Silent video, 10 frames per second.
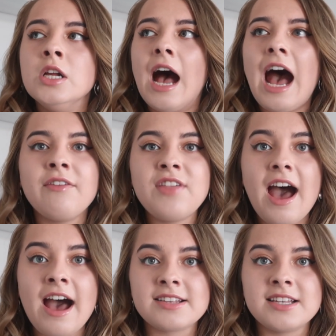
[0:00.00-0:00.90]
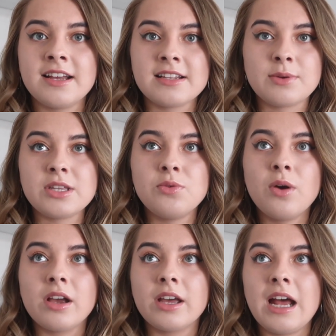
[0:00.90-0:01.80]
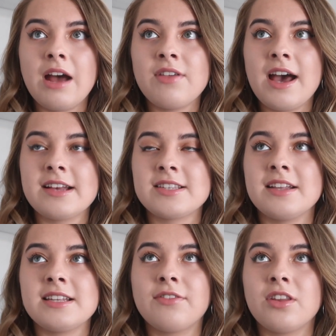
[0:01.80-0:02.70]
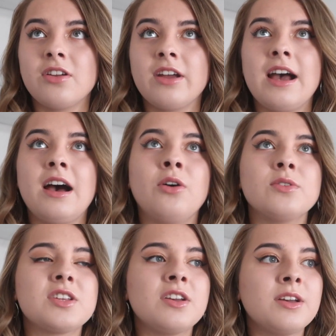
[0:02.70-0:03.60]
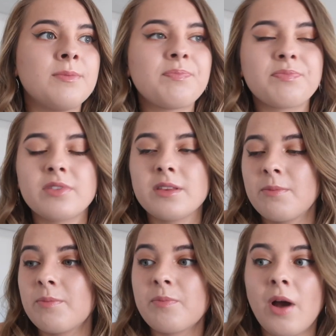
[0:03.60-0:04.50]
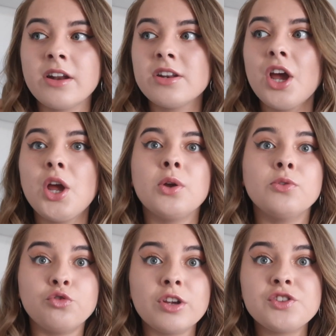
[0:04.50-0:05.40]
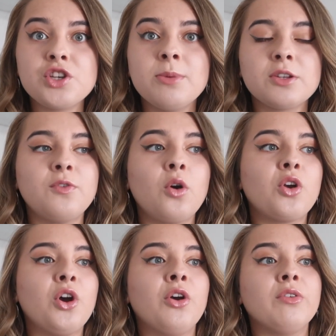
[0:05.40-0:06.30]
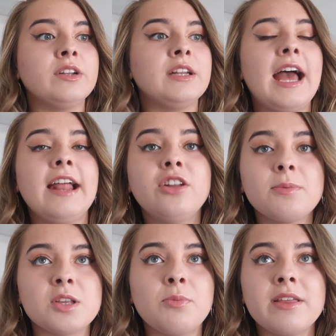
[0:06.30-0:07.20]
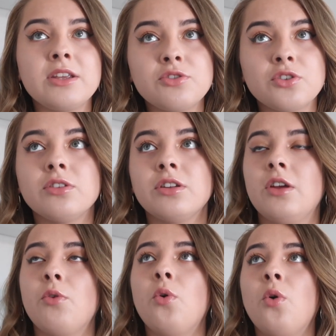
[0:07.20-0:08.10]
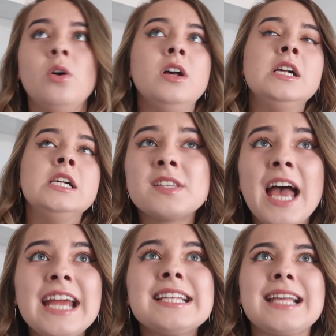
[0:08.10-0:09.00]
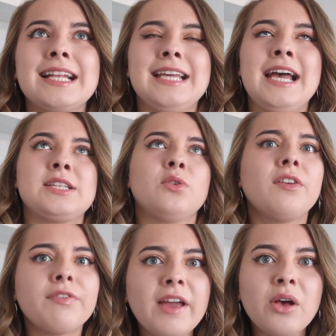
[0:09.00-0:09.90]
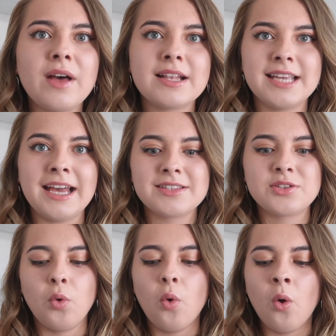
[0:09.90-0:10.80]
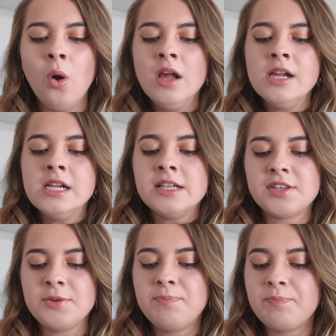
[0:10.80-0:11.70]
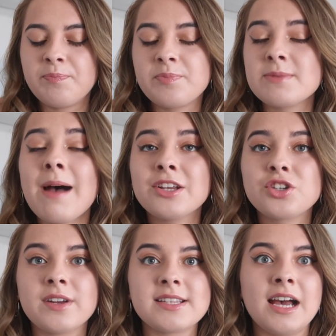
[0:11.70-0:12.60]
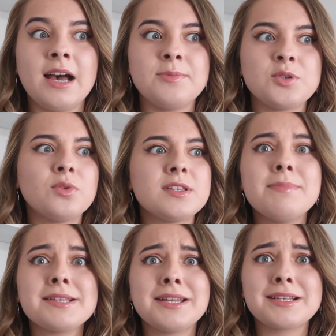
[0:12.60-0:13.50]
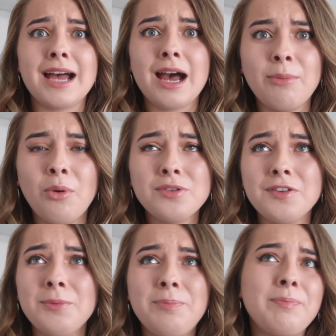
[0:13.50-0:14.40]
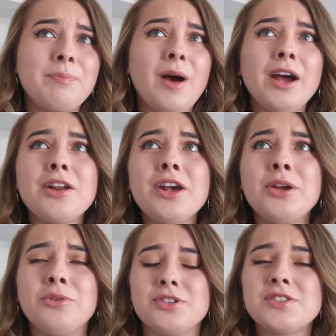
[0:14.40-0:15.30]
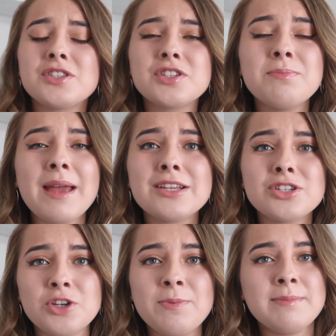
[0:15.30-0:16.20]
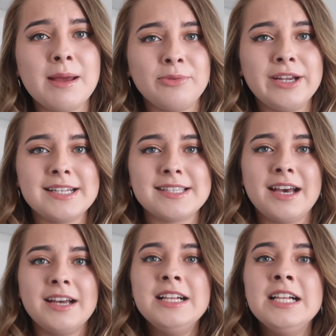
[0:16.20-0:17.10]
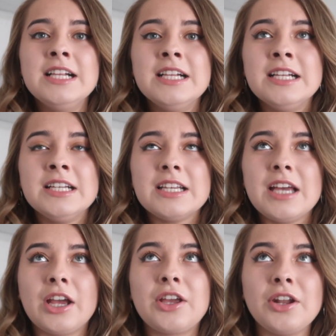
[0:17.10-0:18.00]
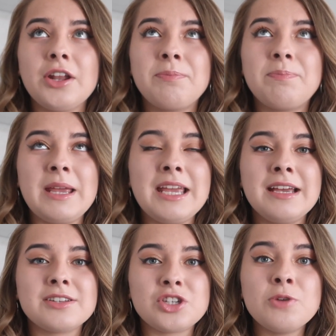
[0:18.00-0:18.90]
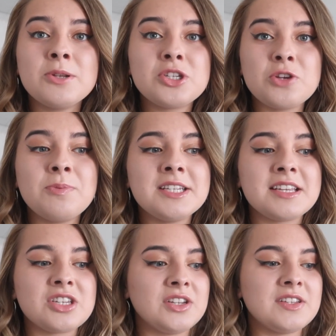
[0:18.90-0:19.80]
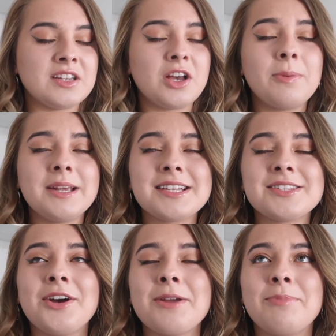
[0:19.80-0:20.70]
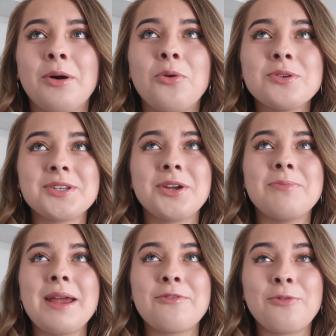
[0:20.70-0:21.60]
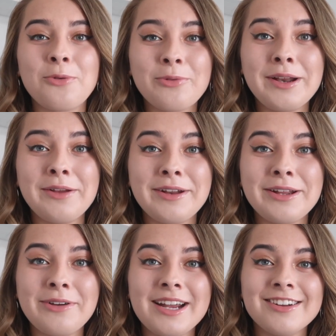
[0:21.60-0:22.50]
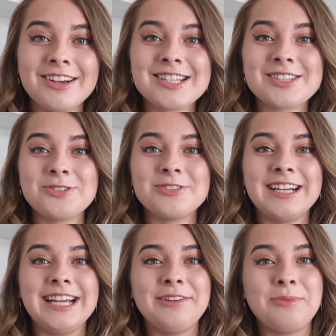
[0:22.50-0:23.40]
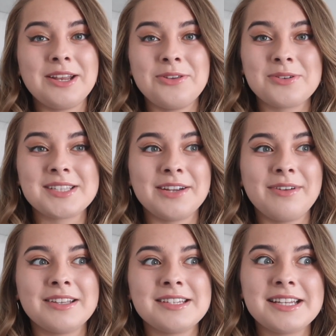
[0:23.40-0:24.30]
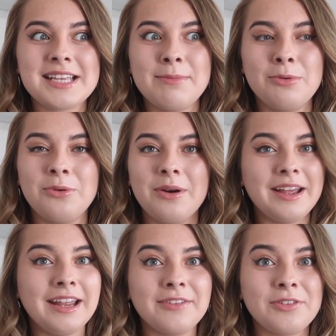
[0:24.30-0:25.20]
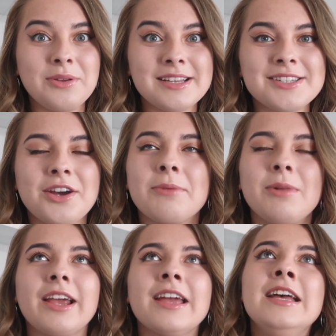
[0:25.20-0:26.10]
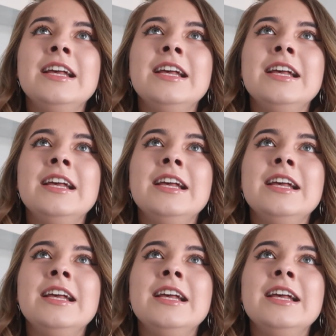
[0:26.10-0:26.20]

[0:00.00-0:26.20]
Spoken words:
have that Hassans when you weren't going to have that Hassans after the night out, to, I don't know, drink too much vodka and end up somewhere that you shouldn't, or to ace that test, or to fail that test, or to smash your exams, or to miss an exam, or to, I don't know, just to make stupid memories that are gonna be stupid decisions in a couple of years' time, but also make for a really great night story when you're sitting around the dinner table in a few years' time. Like,